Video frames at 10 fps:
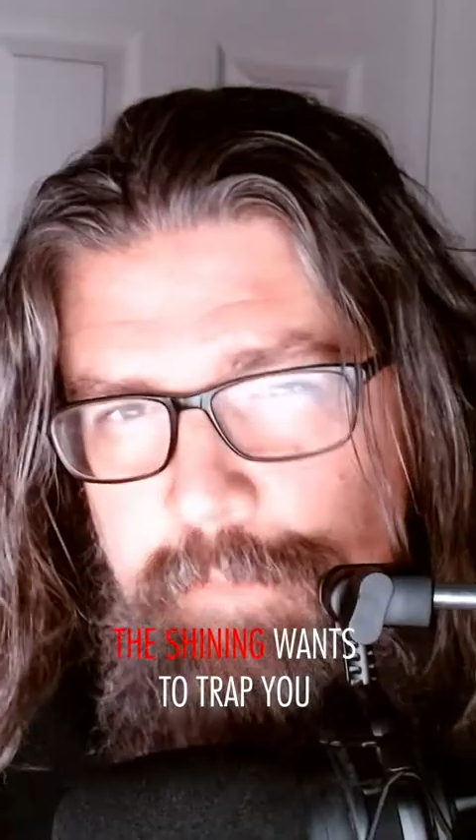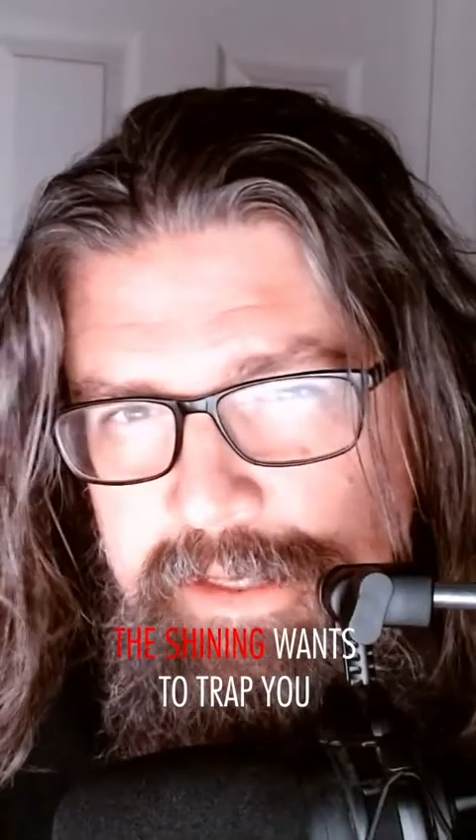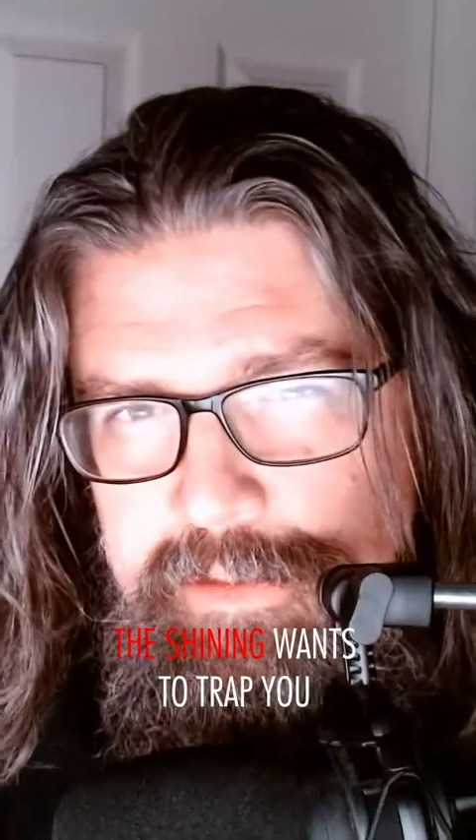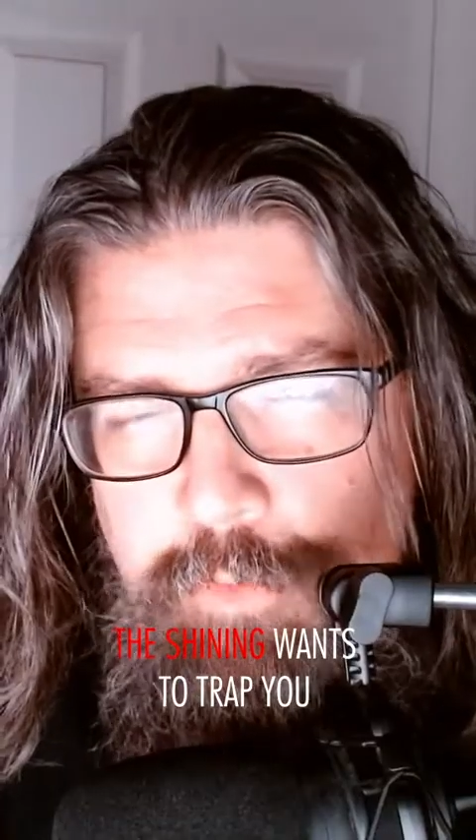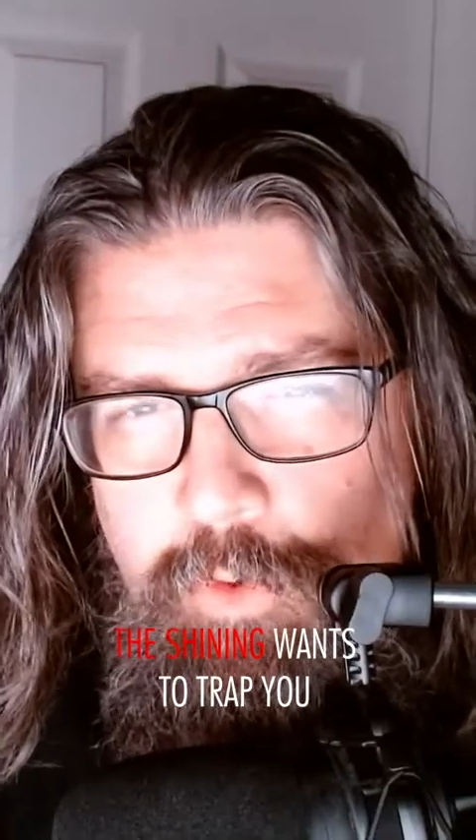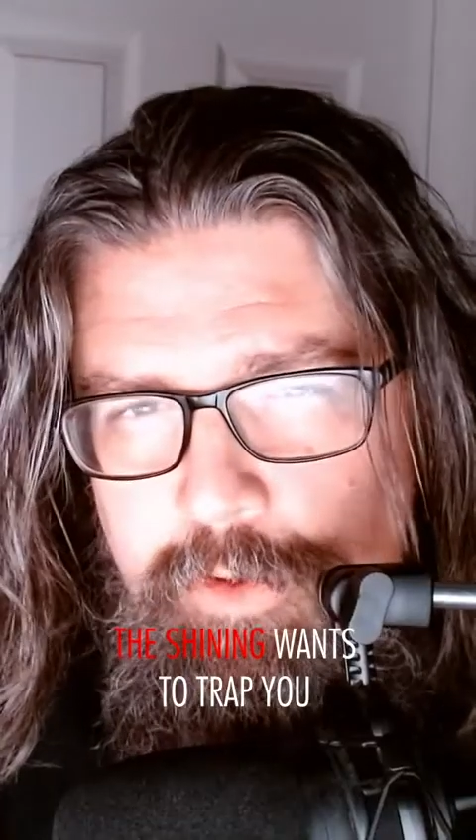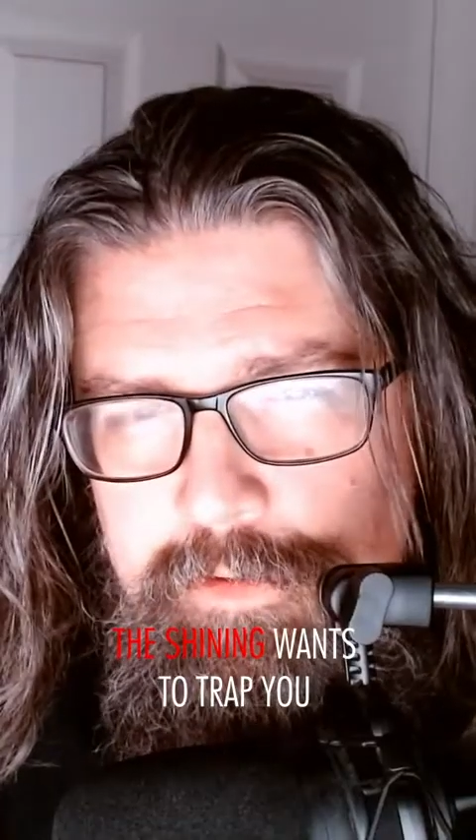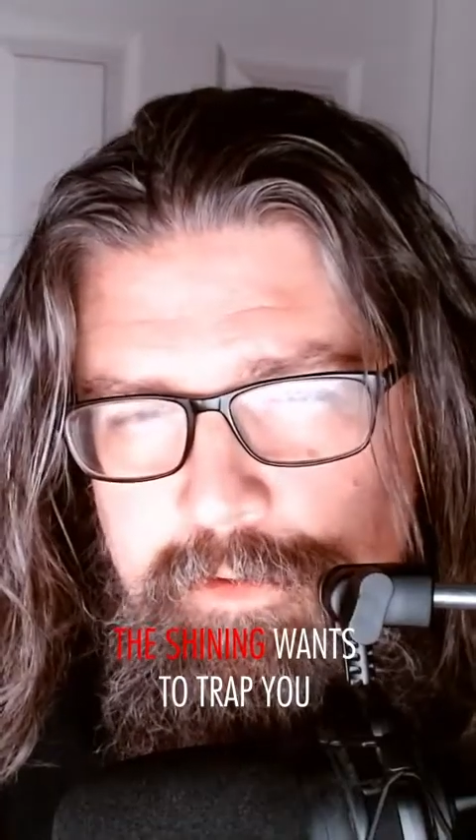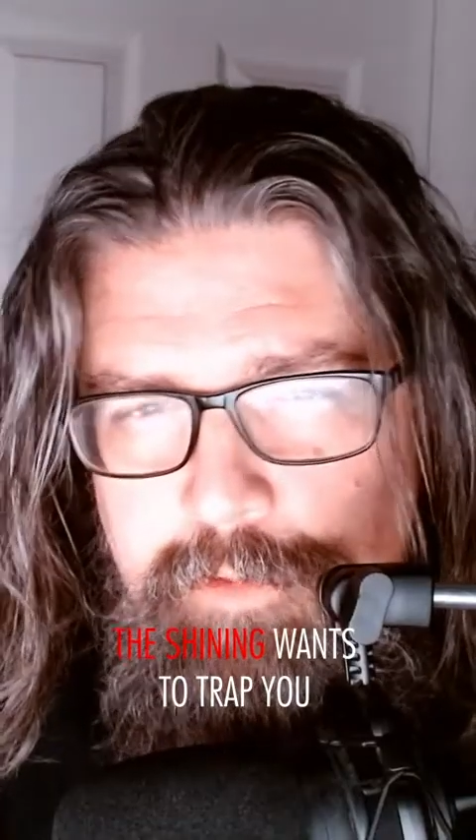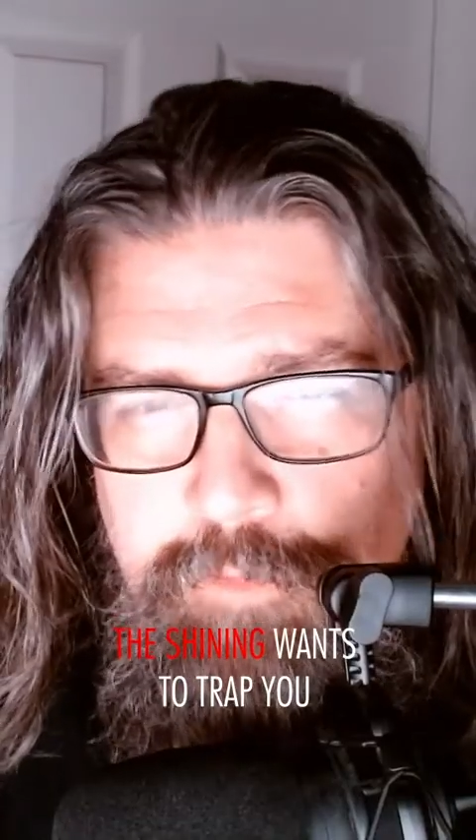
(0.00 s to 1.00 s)
to make its
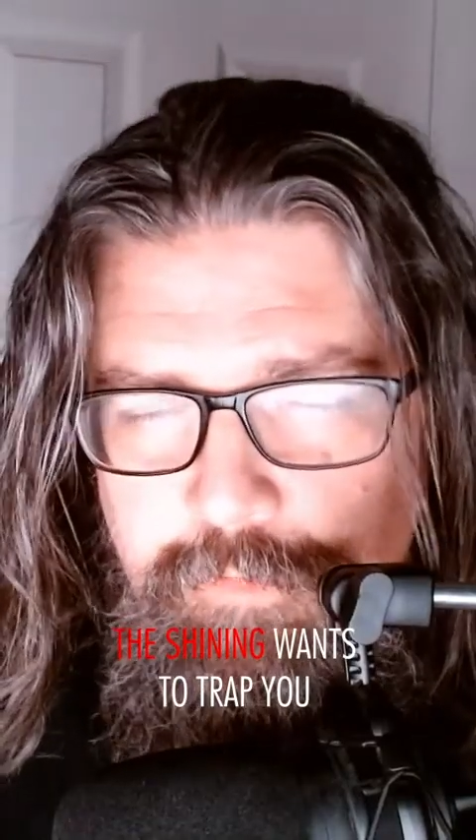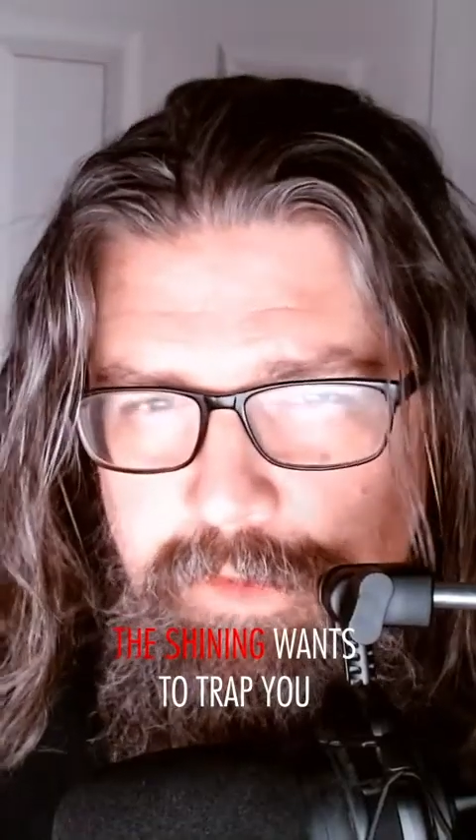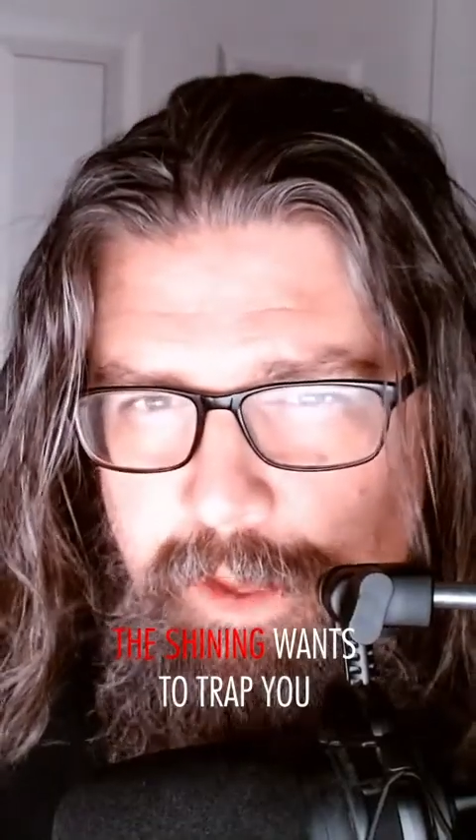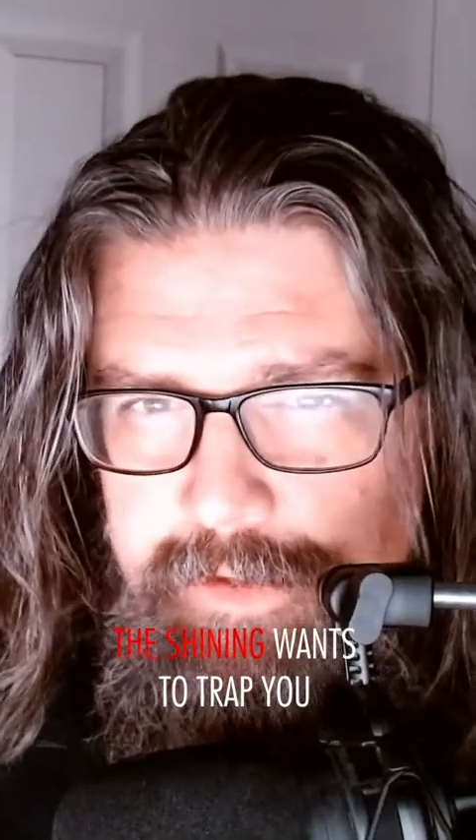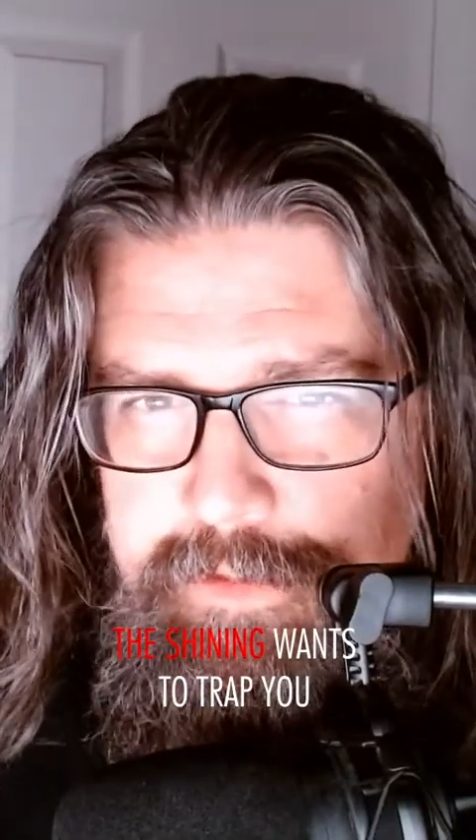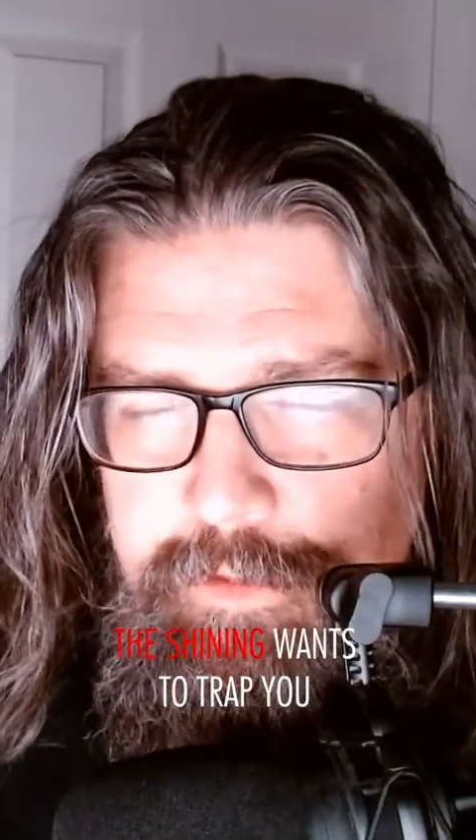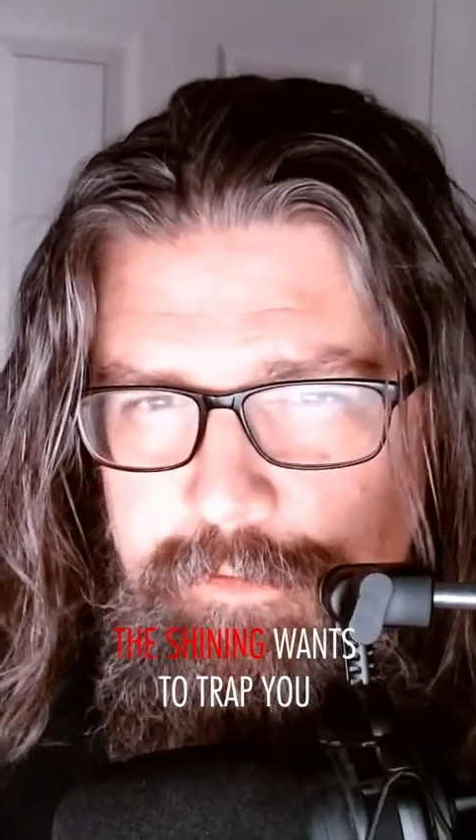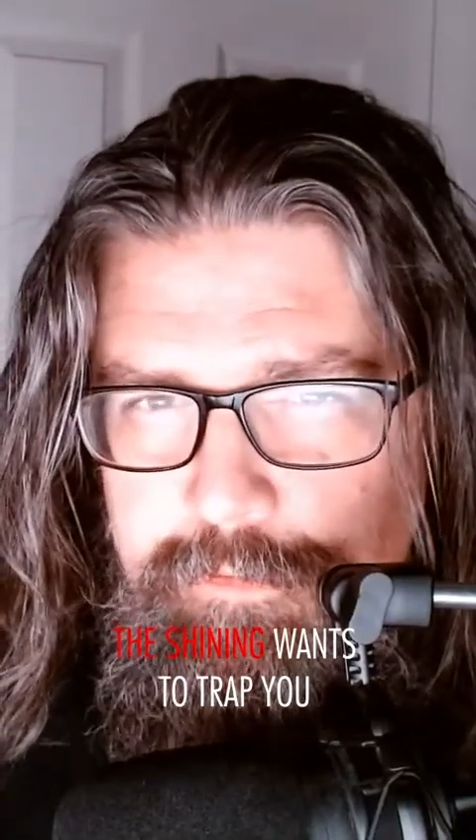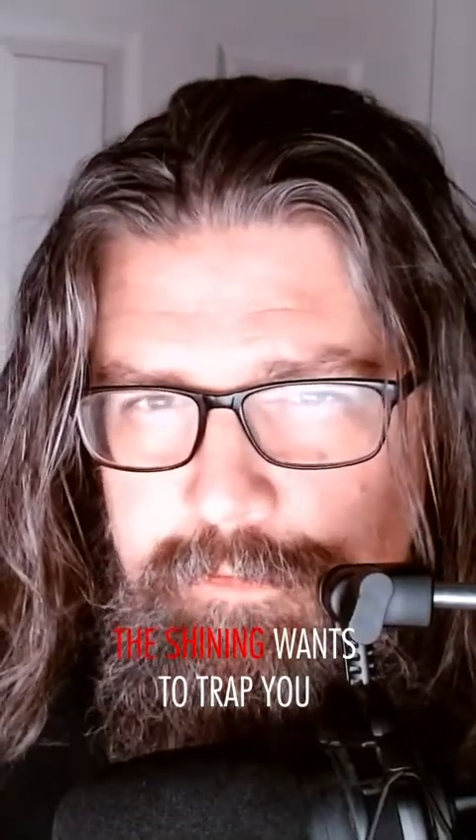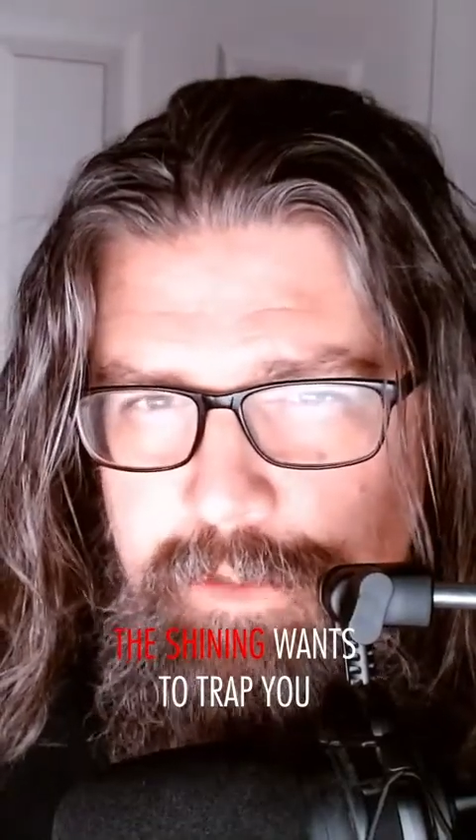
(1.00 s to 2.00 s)
point, the movie lies to you,